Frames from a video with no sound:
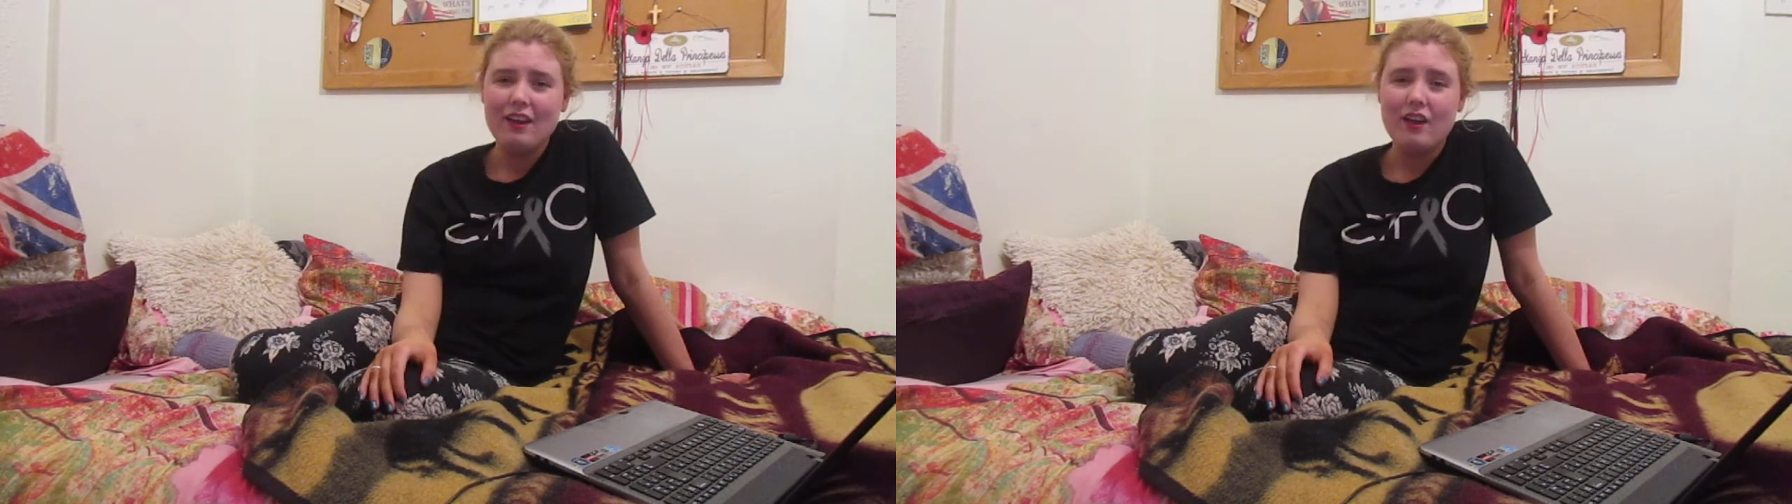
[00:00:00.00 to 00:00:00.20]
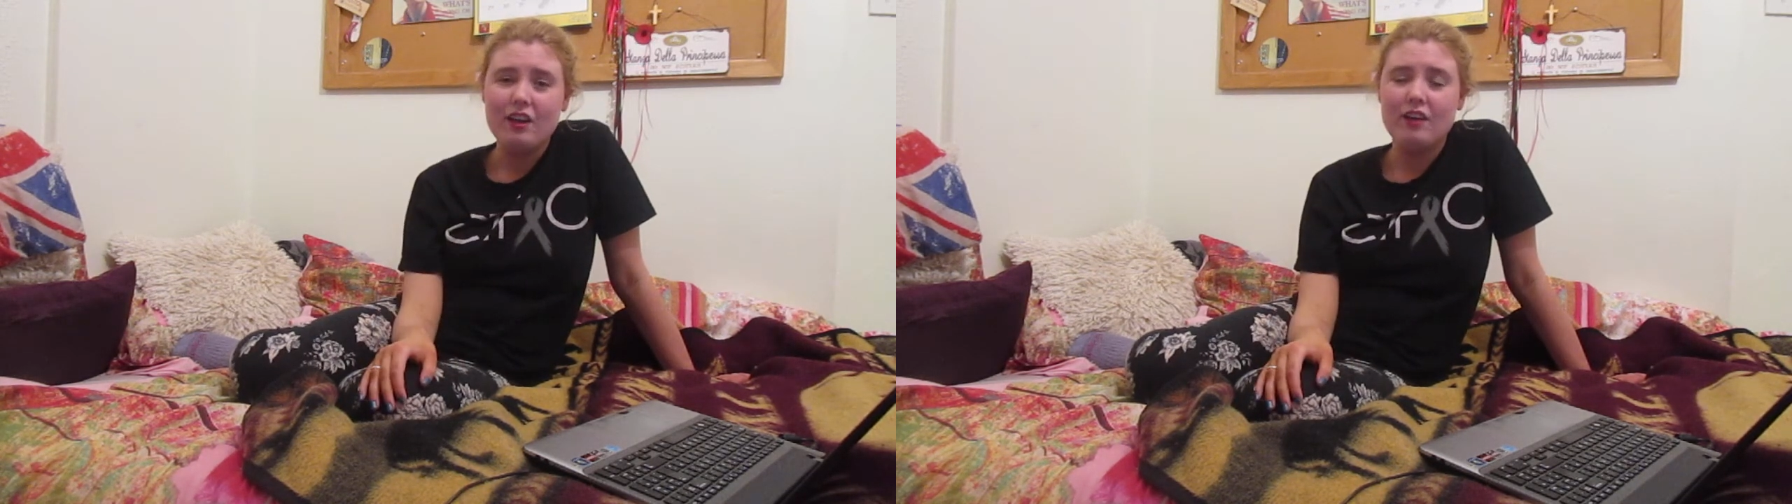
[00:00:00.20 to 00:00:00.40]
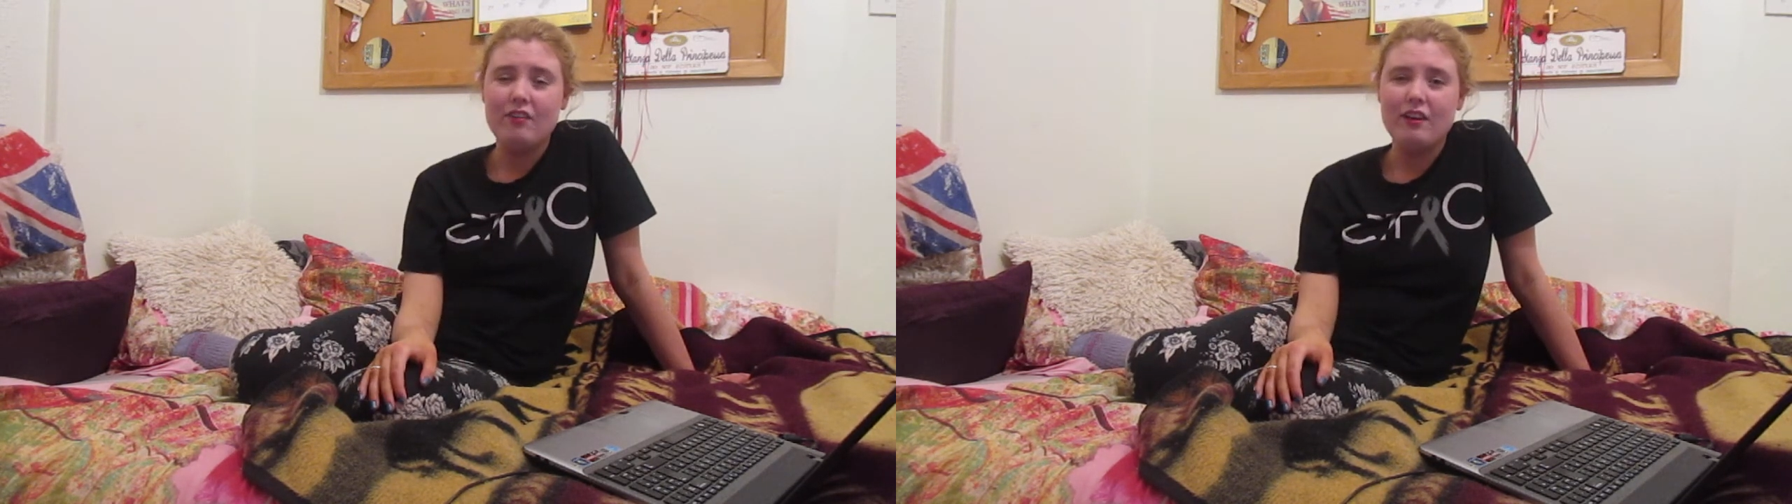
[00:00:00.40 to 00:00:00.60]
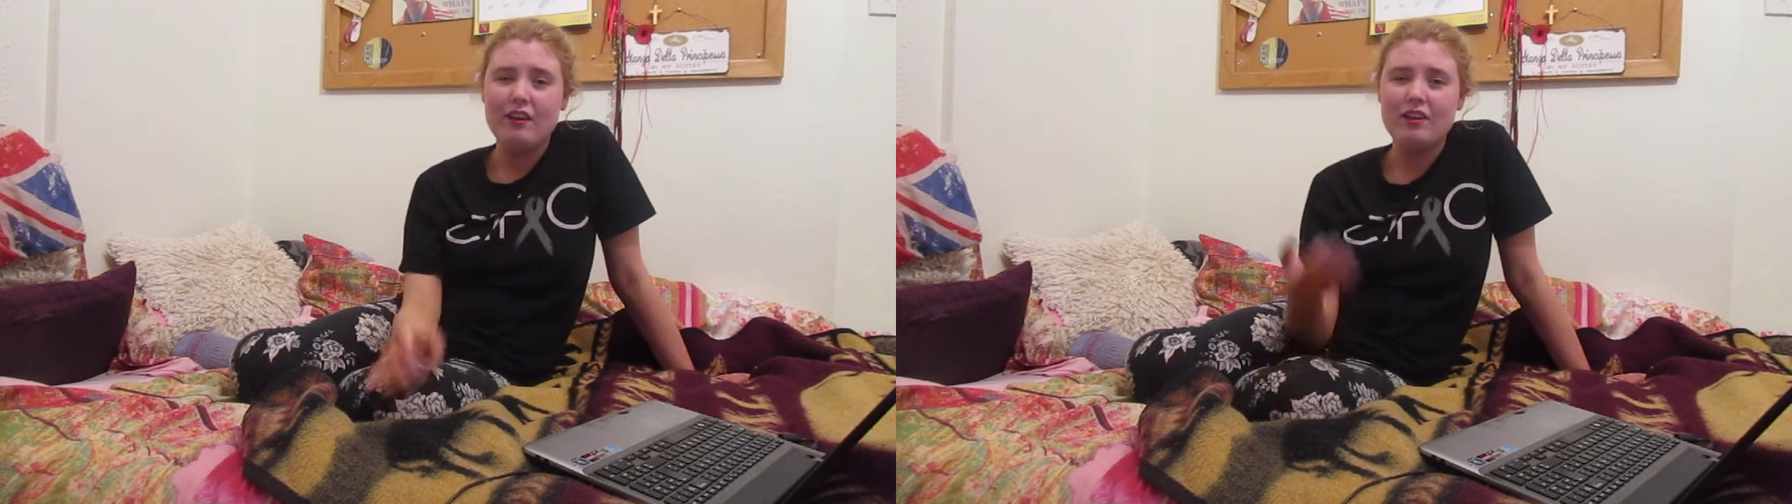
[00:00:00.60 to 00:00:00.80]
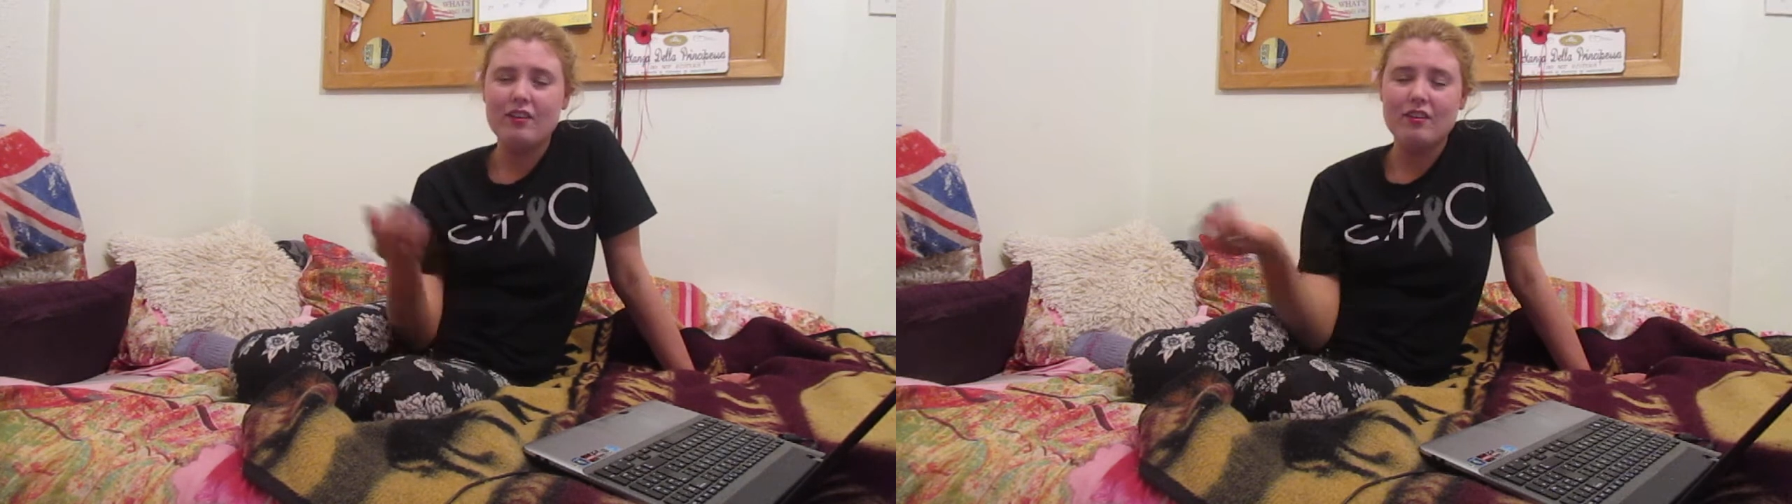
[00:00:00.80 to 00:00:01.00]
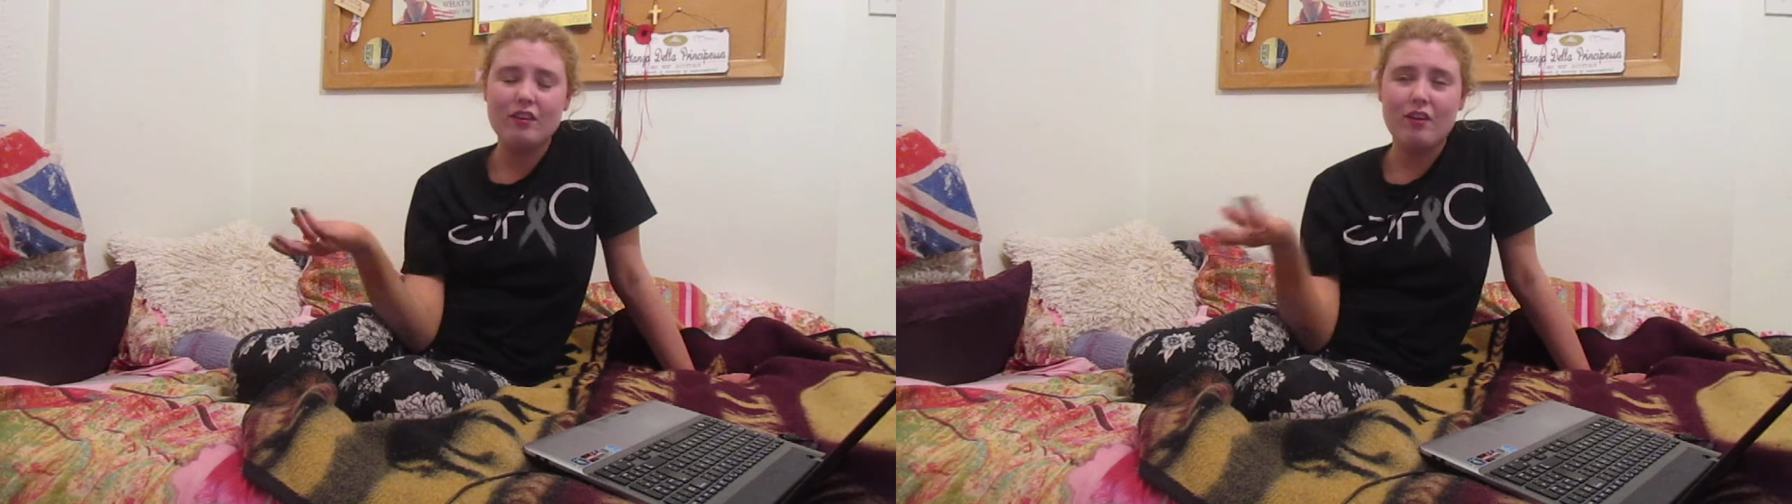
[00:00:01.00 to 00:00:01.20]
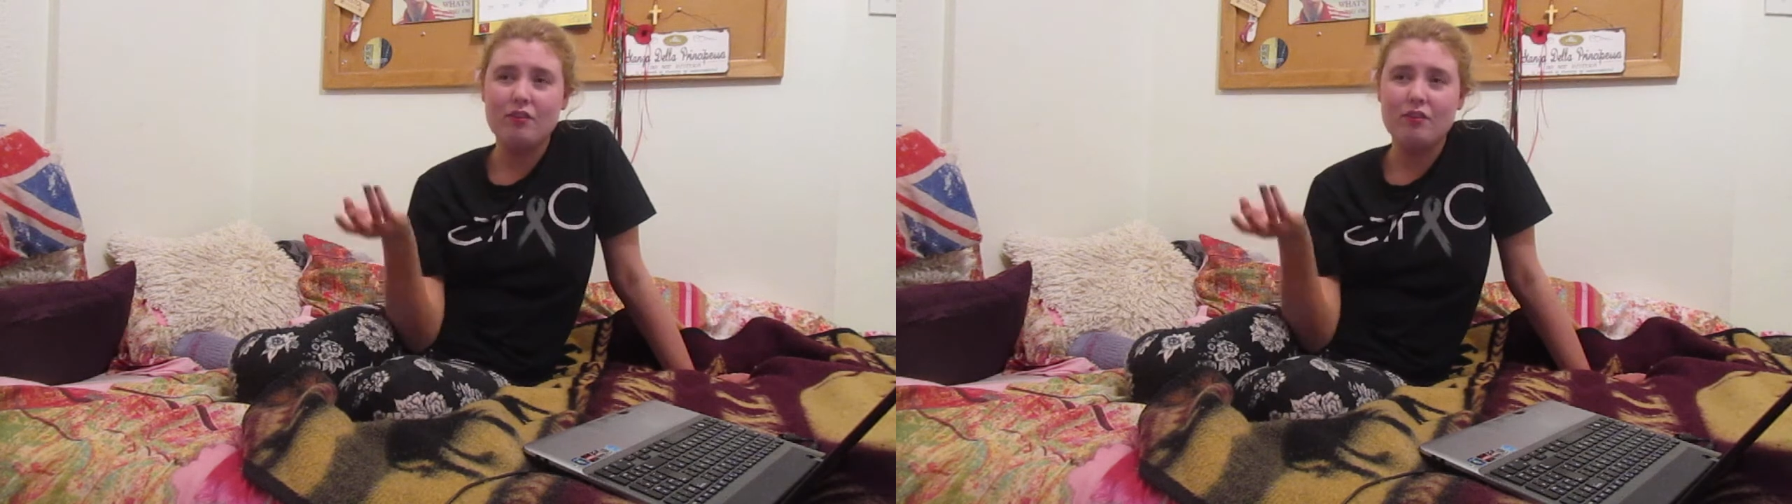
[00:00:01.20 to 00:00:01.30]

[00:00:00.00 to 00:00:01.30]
I love her, and I